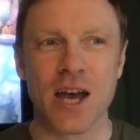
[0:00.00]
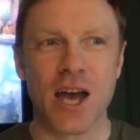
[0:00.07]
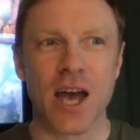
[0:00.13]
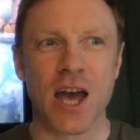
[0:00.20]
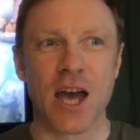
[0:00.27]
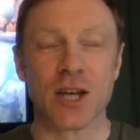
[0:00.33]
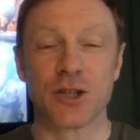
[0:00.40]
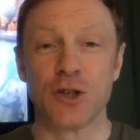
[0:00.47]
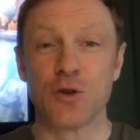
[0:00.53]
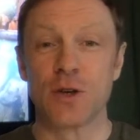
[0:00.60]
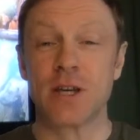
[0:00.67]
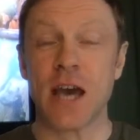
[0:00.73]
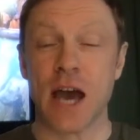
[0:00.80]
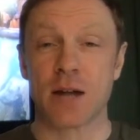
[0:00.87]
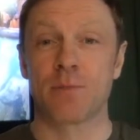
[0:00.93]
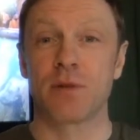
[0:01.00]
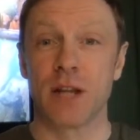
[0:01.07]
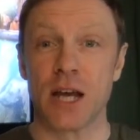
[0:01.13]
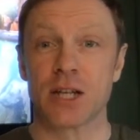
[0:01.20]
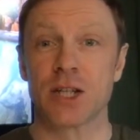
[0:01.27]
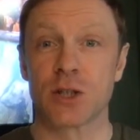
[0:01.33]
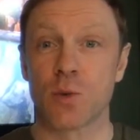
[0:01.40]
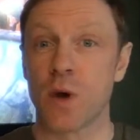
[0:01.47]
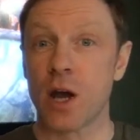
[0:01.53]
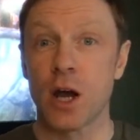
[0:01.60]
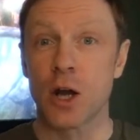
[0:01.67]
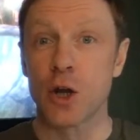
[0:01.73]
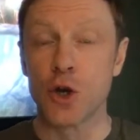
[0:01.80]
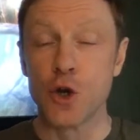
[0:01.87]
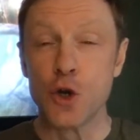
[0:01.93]
is you get places where
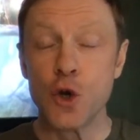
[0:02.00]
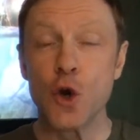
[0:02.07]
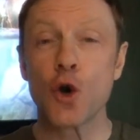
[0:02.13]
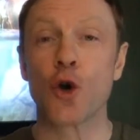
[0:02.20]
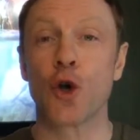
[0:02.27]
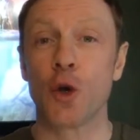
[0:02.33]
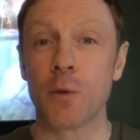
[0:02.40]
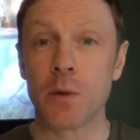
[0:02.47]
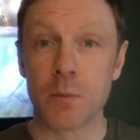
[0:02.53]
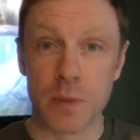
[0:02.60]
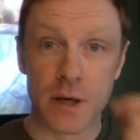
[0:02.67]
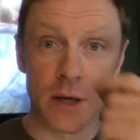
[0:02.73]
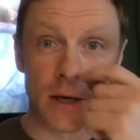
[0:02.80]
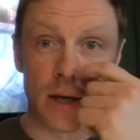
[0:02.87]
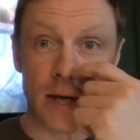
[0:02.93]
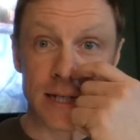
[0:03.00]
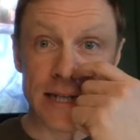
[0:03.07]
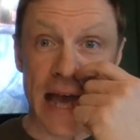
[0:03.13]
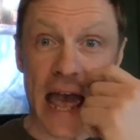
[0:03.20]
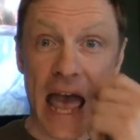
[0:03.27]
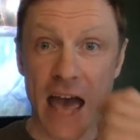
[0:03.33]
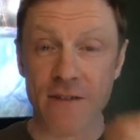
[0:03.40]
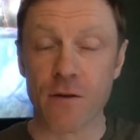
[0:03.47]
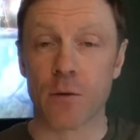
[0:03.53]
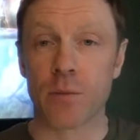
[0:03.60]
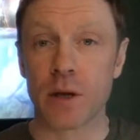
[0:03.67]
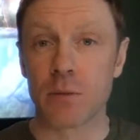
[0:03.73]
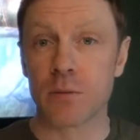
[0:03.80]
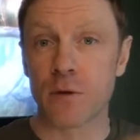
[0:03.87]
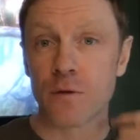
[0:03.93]
no human being has ever
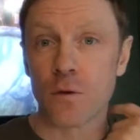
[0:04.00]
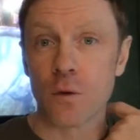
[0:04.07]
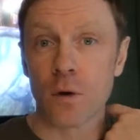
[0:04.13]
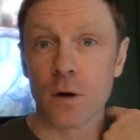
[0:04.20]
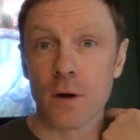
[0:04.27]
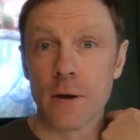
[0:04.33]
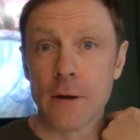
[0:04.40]
been before.